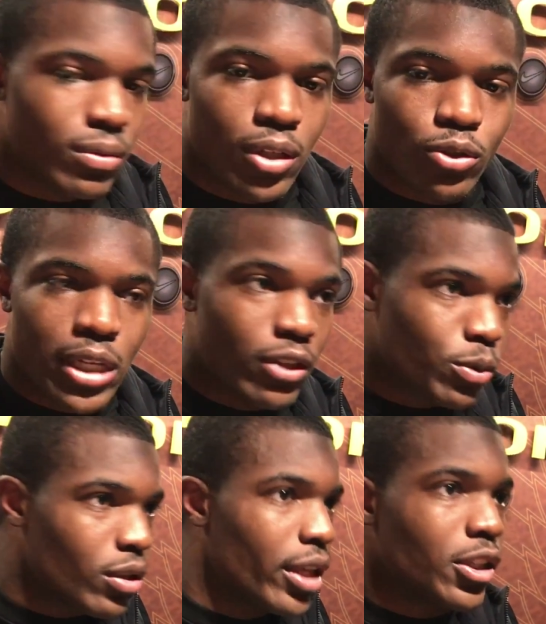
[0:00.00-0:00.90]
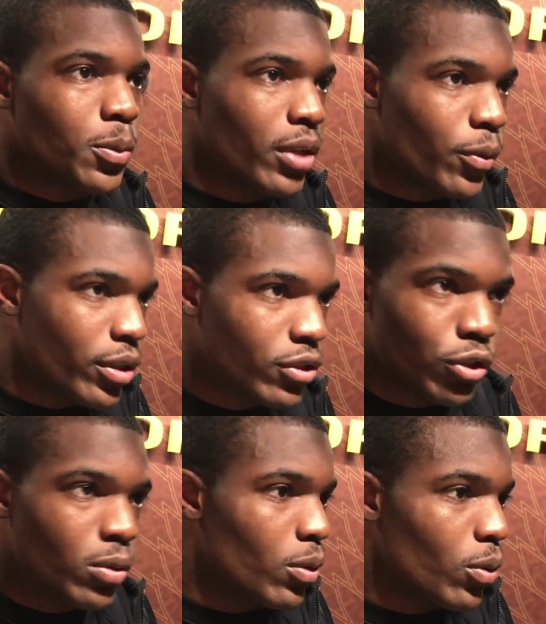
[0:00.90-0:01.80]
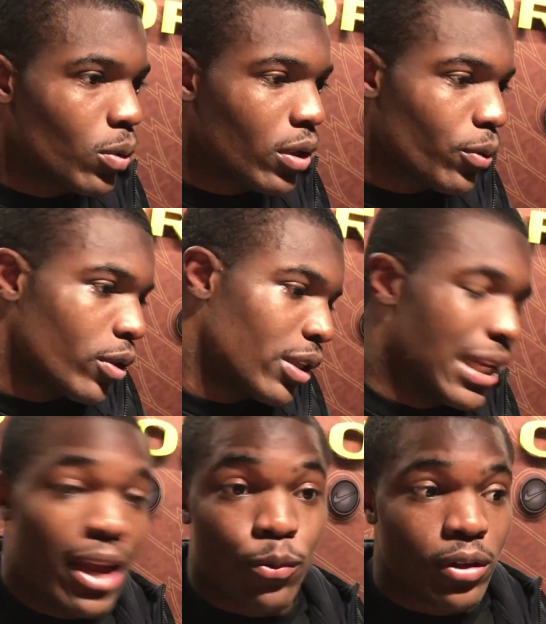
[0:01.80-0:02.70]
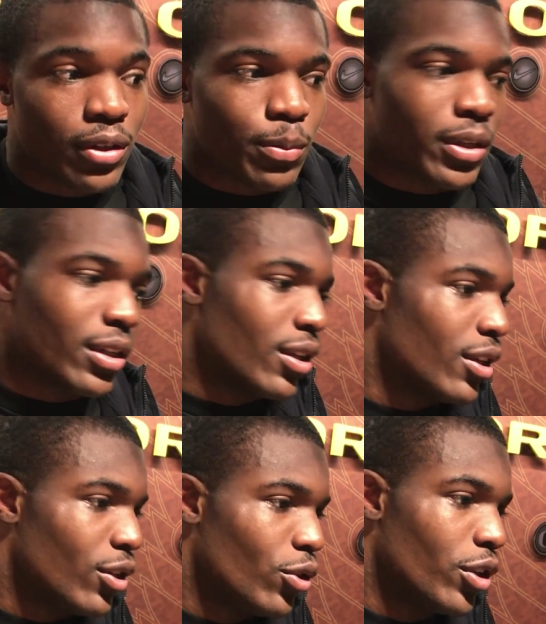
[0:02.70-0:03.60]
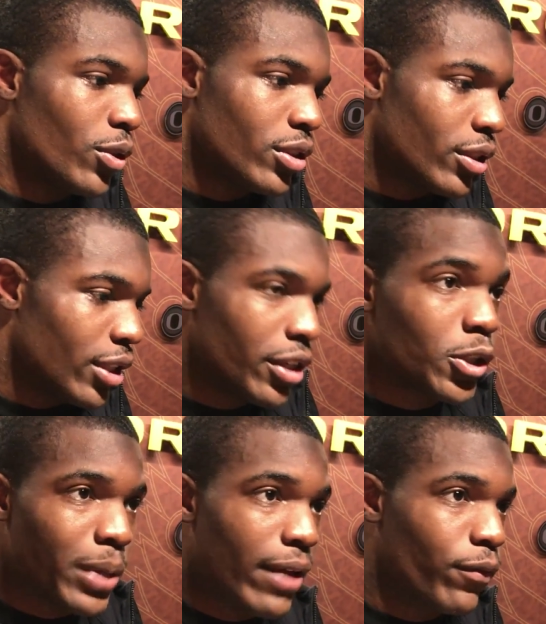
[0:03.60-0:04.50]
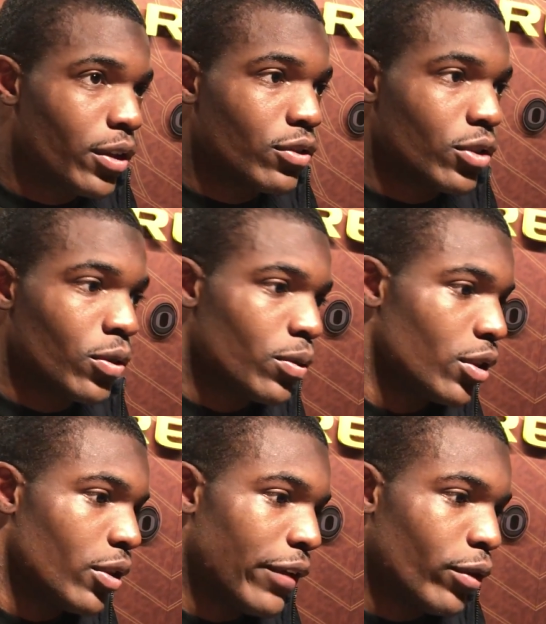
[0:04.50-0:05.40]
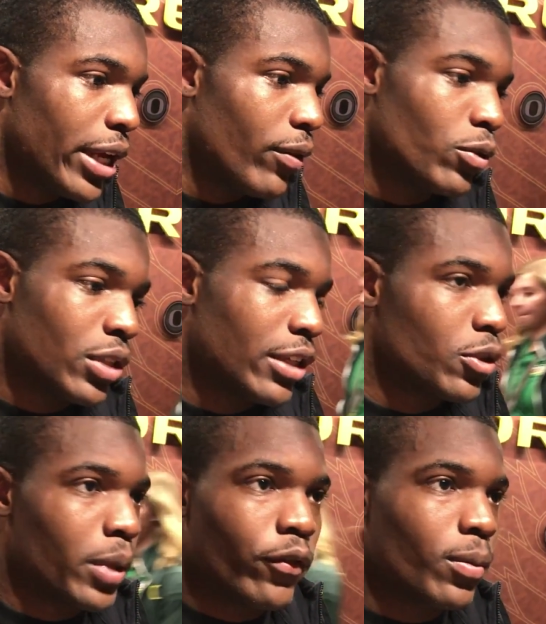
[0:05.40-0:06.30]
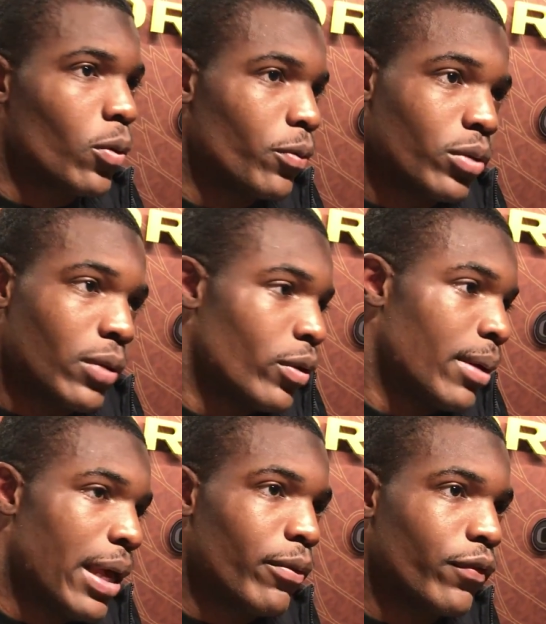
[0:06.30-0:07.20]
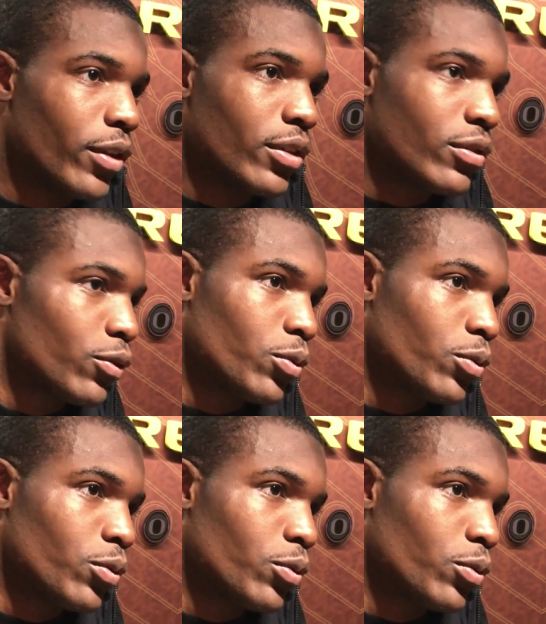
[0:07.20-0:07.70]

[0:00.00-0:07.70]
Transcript: Coach Tiger's really letting us play. We can just do what we want, really. Not really, but, you know, just let us have fun. So, you know, after that, once I just play football, when I'm having fun,